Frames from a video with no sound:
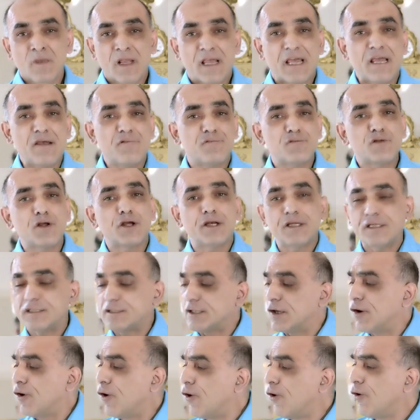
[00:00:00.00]
If there is
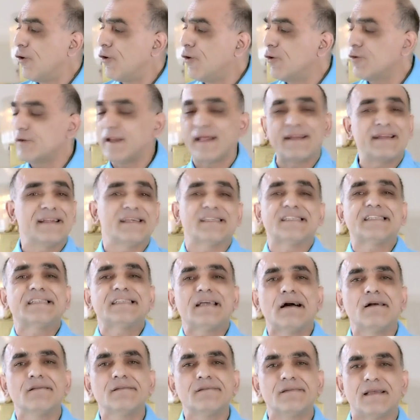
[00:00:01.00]
a hole and a
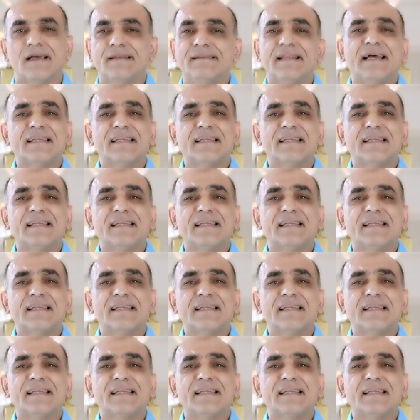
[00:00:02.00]
shunt and